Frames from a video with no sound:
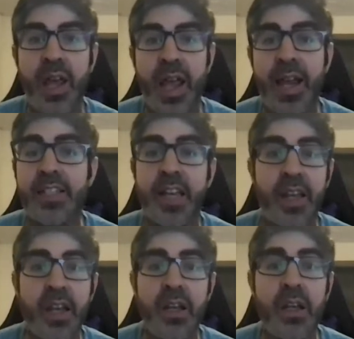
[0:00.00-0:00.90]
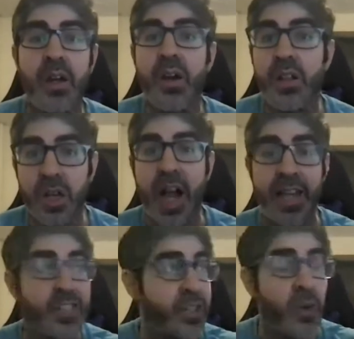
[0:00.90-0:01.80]
And I said, look,
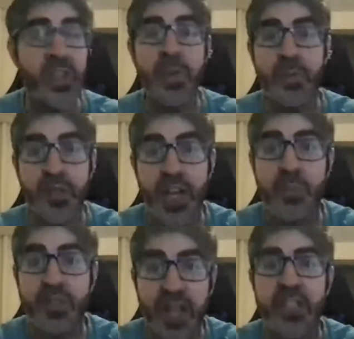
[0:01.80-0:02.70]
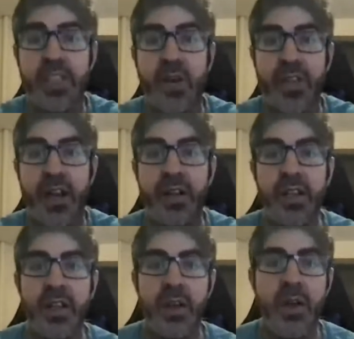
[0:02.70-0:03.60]
I know some of the projections out there,
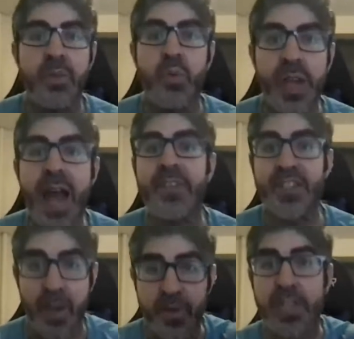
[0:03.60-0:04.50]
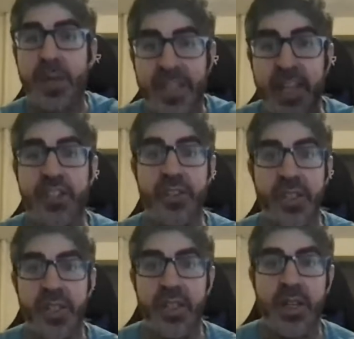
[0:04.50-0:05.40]
but we have to temper expectations.